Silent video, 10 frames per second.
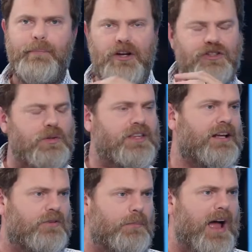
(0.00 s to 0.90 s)
I'm gonna do
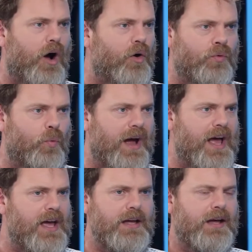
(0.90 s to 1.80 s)
things my own
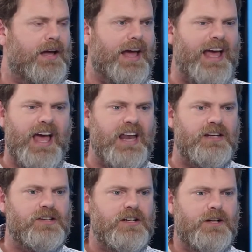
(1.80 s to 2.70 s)
way.
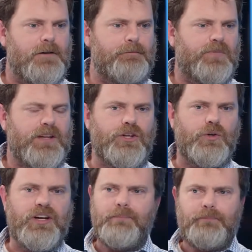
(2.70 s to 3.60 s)
And you
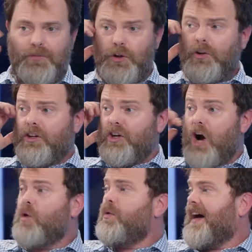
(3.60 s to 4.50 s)
can you can
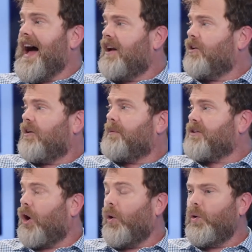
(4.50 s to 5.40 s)
know that, you can be
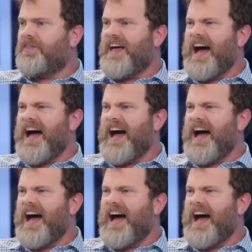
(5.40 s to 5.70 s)
told